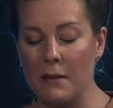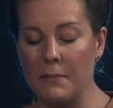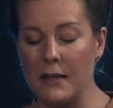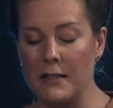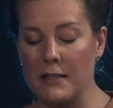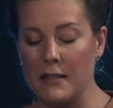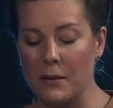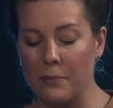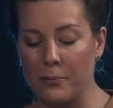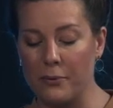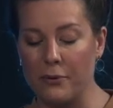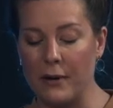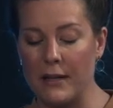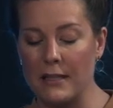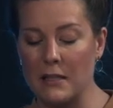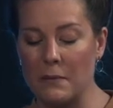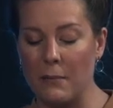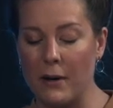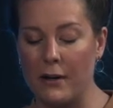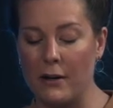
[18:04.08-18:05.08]
there's an
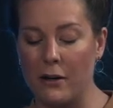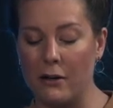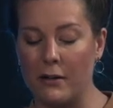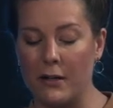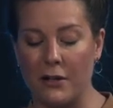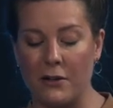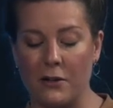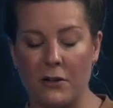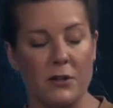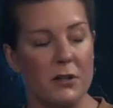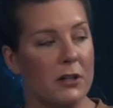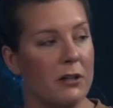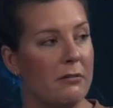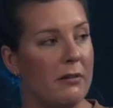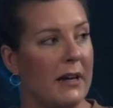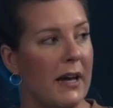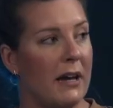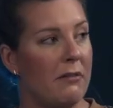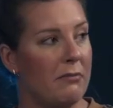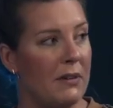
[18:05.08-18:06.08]
oppressed minority, you're going to
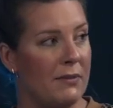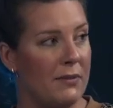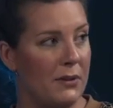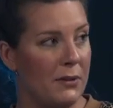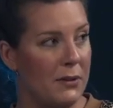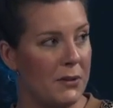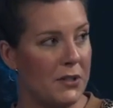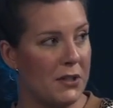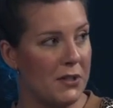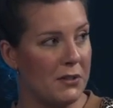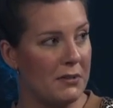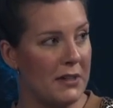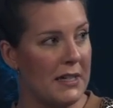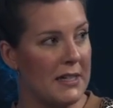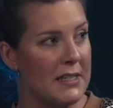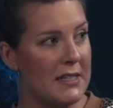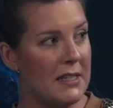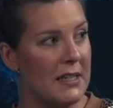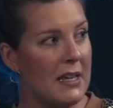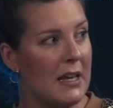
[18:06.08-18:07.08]
create
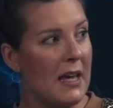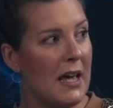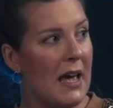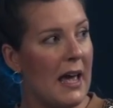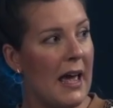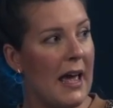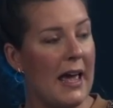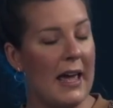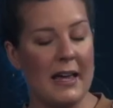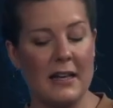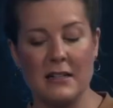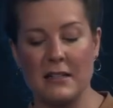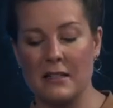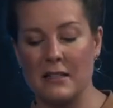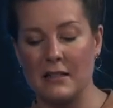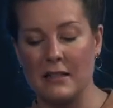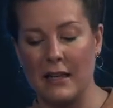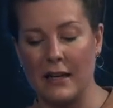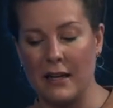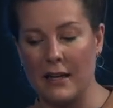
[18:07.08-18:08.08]
revolutionaries and
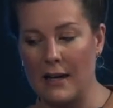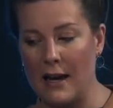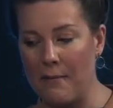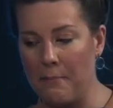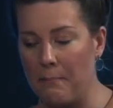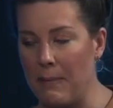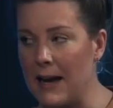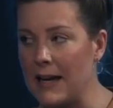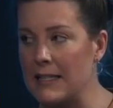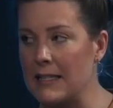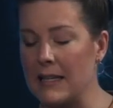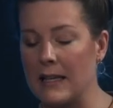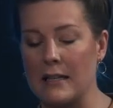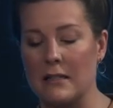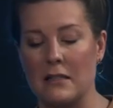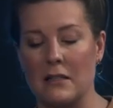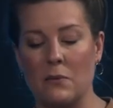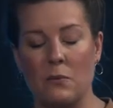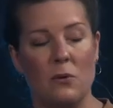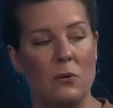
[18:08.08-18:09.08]
they're going to have backs
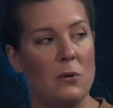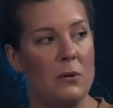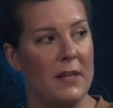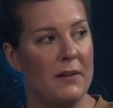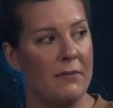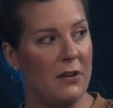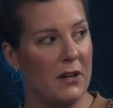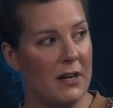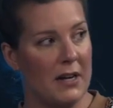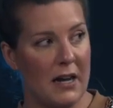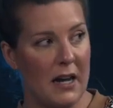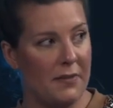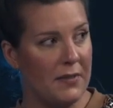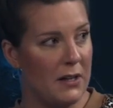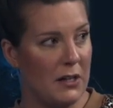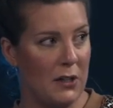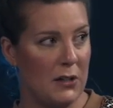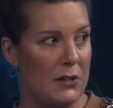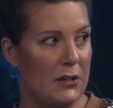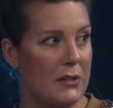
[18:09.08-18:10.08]
against the wall and they've got nothing
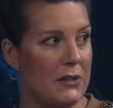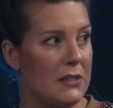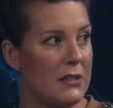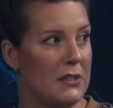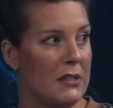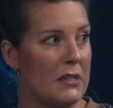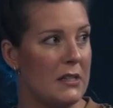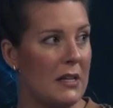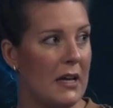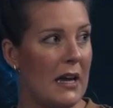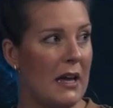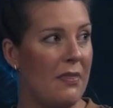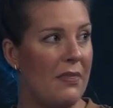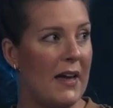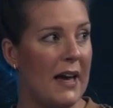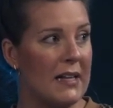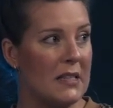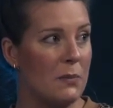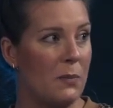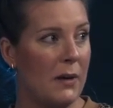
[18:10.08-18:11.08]
to lose. And
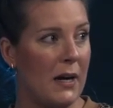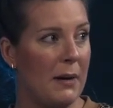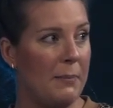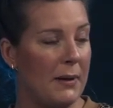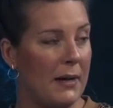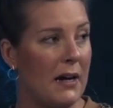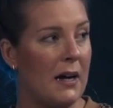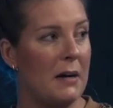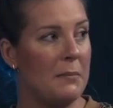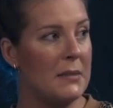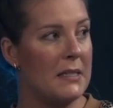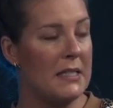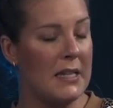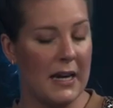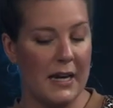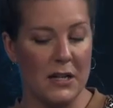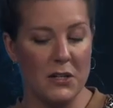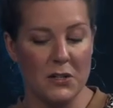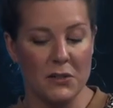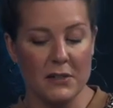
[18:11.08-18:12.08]
that's yeah. why it becomes
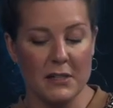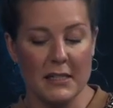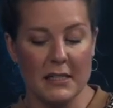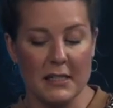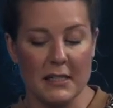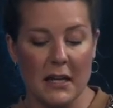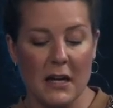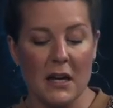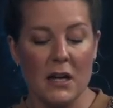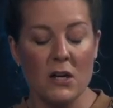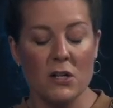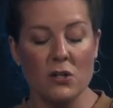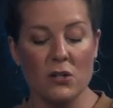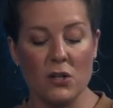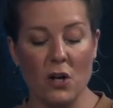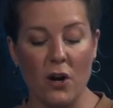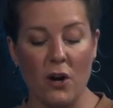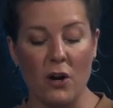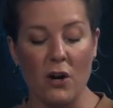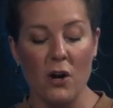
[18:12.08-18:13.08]
dangerous. Always
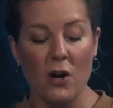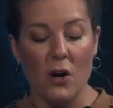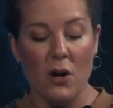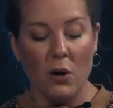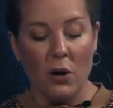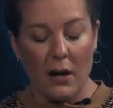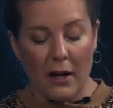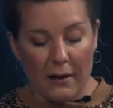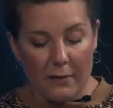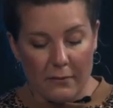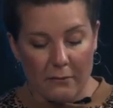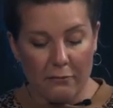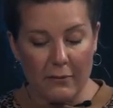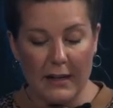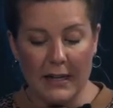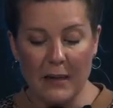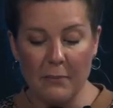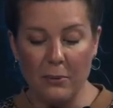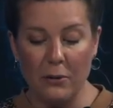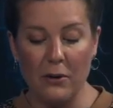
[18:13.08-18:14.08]
so,
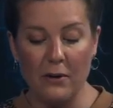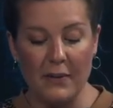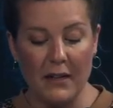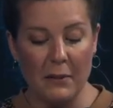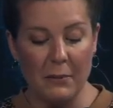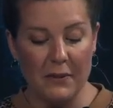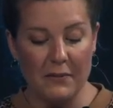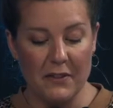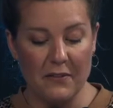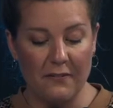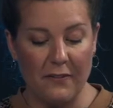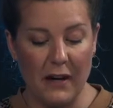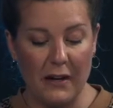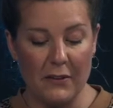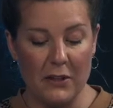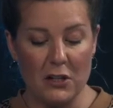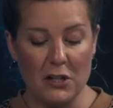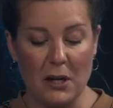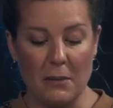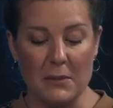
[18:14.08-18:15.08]
really important that we've defined
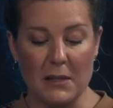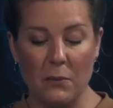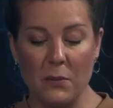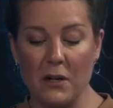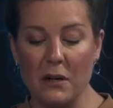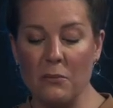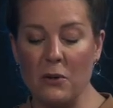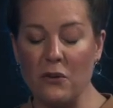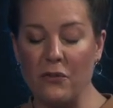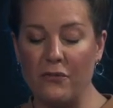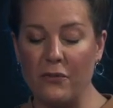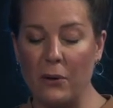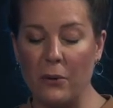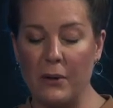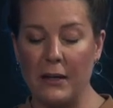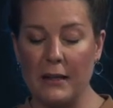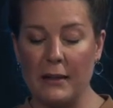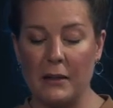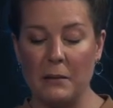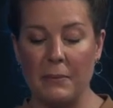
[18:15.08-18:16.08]
those terms. I want to move forward
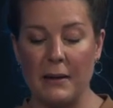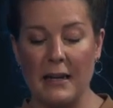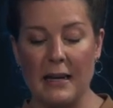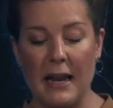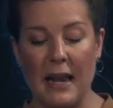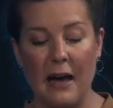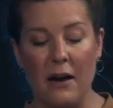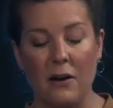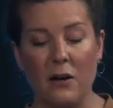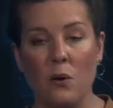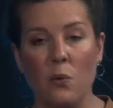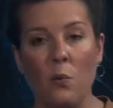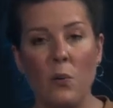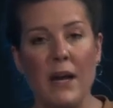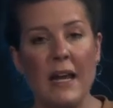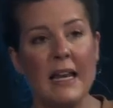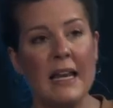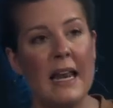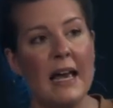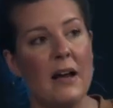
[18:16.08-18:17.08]
a little bit now. Can we
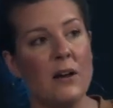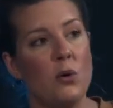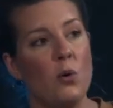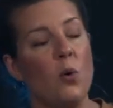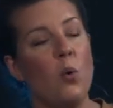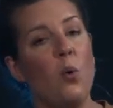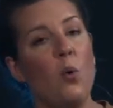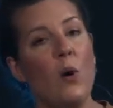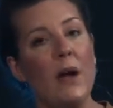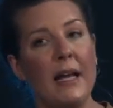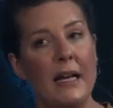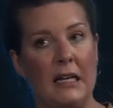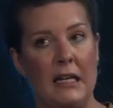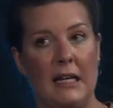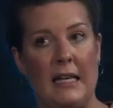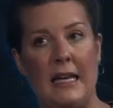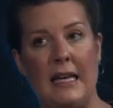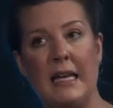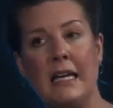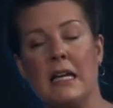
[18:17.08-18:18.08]
now
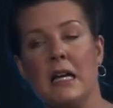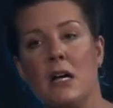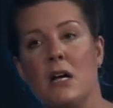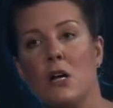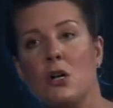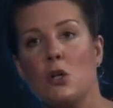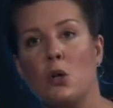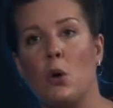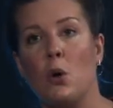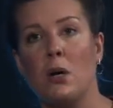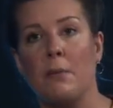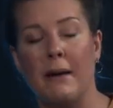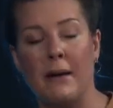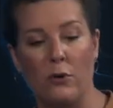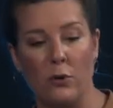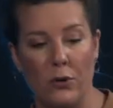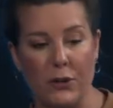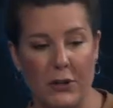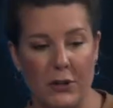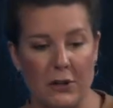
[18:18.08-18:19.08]
quickly talk about
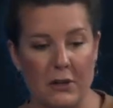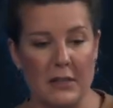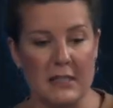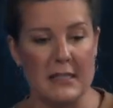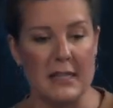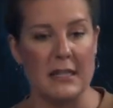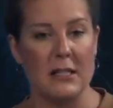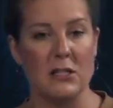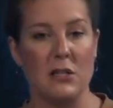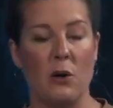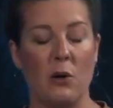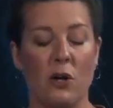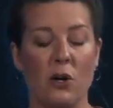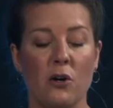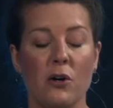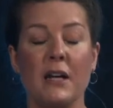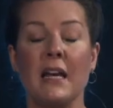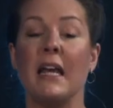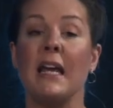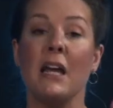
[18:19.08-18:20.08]
orthodoxy? So, you're
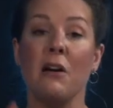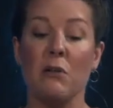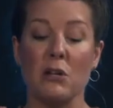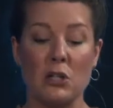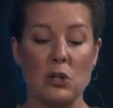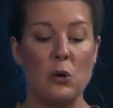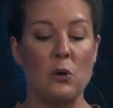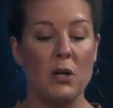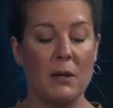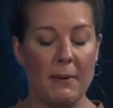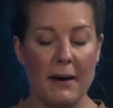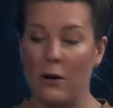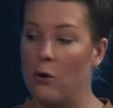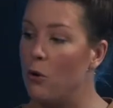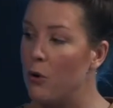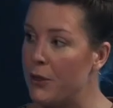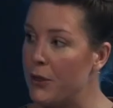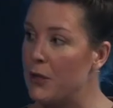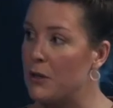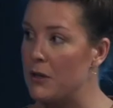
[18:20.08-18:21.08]
going to hear us talk about
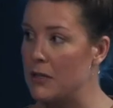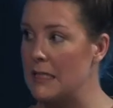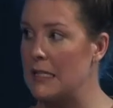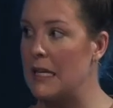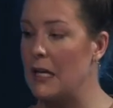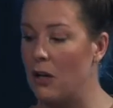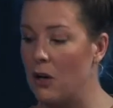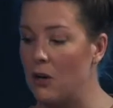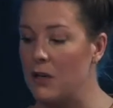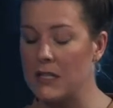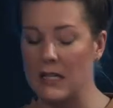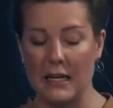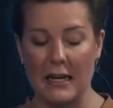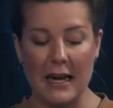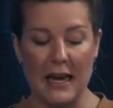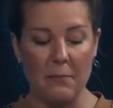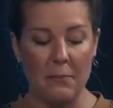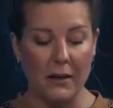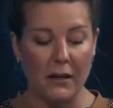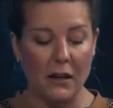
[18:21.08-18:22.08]
orthodoxy a lot
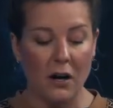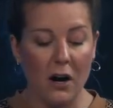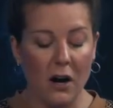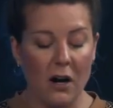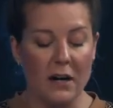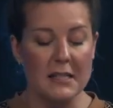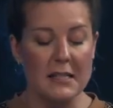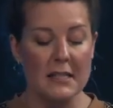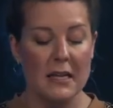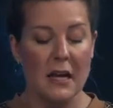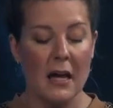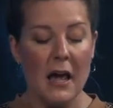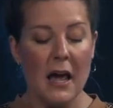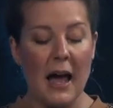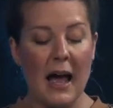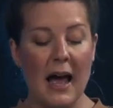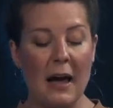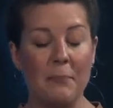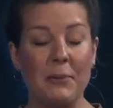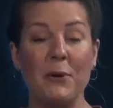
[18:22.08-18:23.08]
today because,
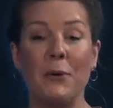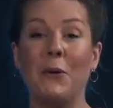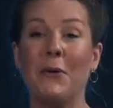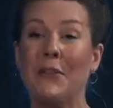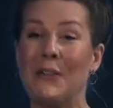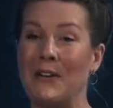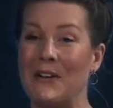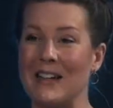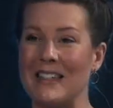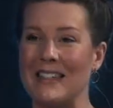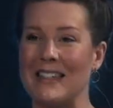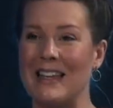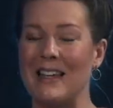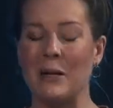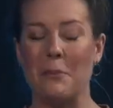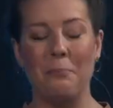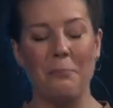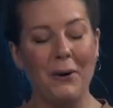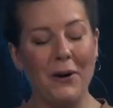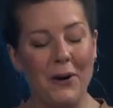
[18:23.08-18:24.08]
uh, but orthodoxy in
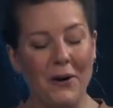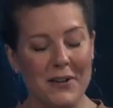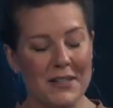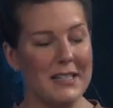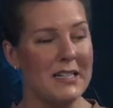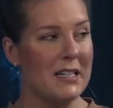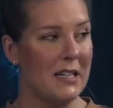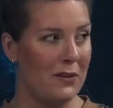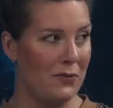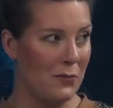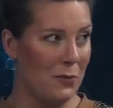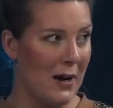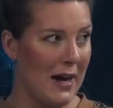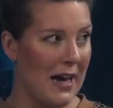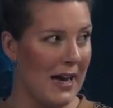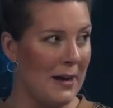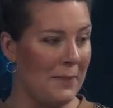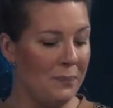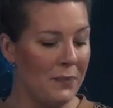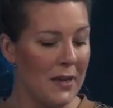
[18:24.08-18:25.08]
a positive
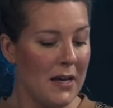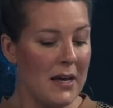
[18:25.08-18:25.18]
way.